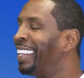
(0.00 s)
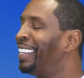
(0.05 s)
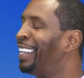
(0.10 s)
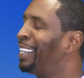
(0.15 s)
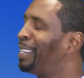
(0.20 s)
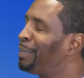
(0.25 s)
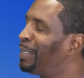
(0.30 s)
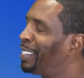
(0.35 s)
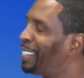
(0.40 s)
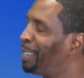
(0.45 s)
Now
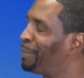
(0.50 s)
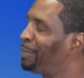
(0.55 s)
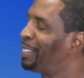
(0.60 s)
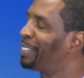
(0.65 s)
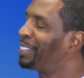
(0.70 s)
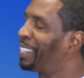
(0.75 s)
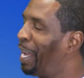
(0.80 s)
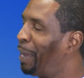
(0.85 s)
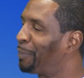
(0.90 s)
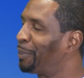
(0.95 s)
let me
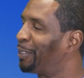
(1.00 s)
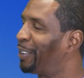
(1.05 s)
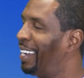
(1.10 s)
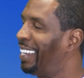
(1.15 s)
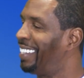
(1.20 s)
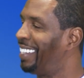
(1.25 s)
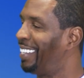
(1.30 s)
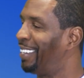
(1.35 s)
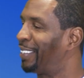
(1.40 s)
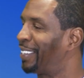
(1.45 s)
stop you
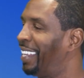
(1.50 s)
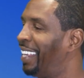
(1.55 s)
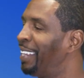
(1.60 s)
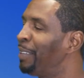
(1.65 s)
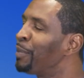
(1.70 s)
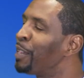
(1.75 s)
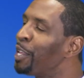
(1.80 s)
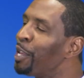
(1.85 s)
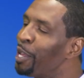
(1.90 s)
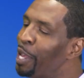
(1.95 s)
right there,
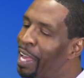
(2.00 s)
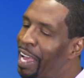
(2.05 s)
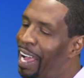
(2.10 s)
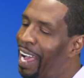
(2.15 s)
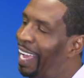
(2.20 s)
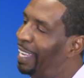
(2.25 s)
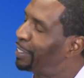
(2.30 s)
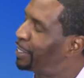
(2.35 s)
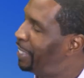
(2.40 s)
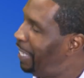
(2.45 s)
okay?
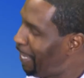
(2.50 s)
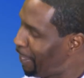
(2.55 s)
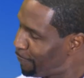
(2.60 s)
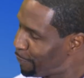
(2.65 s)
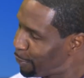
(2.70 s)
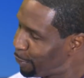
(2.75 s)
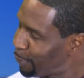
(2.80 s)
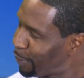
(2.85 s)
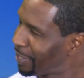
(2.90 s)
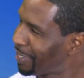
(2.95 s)
I gave
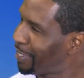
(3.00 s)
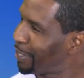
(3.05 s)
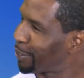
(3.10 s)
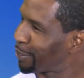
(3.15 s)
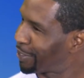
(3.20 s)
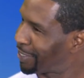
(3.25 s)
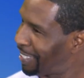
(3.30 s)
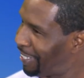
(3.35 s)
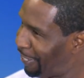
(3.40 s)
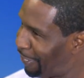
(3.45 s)
you a
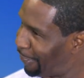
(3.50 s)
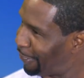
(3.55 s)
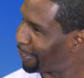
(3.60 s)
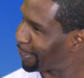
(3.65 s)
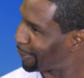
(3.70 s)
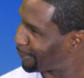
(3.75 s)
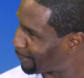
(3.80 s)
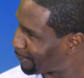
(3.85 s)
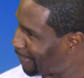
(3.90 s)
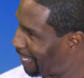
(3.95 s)
little
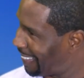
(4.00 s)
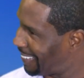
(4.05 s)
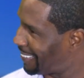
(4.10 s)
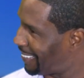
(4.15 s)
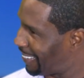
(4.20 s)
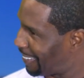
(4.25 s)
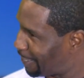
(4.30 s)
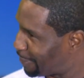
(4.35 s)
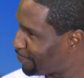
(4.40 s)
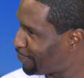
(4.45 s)
talk right
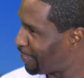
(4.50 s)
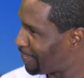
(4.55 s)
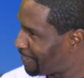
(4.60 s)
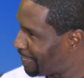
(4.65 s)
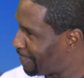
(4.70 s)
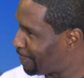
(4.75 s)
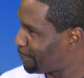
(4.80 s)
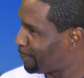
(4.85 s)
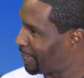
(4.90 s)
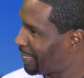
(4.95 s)
there just
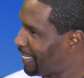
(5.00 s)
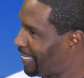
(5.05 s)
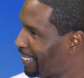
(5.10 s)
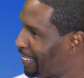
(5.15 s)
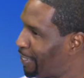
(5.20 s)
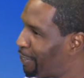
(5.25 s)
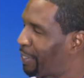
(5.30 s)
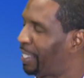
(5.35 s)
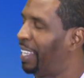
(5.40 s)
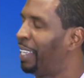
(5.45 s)
in the
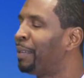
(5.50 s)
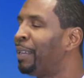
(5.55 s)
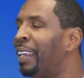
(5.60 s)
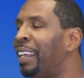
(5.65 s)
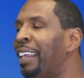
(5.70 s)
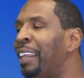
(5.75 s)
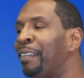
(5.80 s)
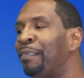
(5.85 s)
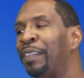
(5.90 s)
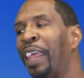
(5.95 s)
beginning, okay?
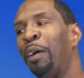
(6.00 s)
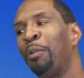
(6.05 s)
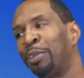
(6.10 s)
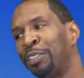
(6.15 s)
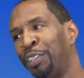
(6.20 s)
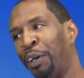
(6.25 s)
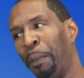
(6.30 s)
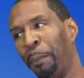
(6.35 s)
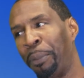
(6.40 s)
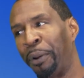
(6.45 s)
That
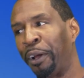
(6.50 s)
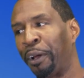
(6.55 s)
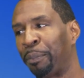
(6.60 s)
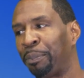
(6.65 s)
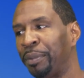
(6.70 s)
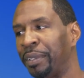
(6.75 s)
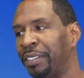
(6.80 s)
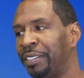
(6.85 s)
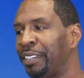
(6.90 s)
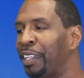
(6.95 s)
was on
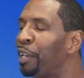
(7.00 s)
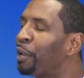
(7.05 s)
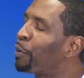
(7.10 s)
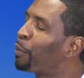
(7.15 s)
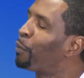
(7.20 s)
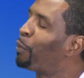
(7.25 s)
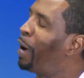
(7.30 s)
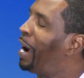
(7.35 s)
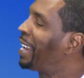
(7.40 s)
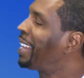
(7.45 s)
purpose.
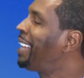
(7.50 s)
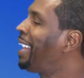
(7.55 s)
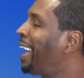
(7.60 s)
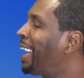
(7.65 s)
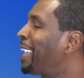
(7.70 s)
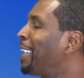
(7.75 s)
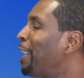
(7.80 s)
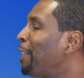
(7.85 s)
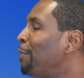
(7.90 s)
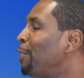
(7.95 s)
Why did
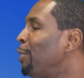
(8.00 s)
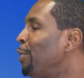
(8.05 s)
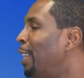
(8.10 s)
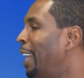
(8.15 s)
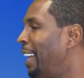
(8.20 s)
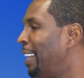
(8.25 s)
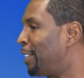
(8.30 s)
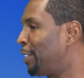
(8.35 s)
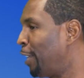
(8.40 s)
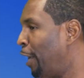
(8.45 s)
I give you
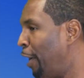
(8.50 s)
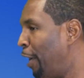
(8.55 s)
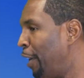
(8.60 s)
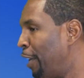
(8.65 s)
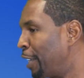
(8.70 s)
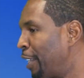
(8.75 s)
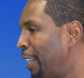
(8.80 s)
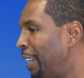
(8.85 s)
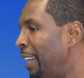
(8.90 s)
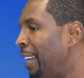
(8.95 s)
that
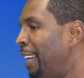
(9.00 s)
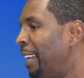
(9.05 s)
talk?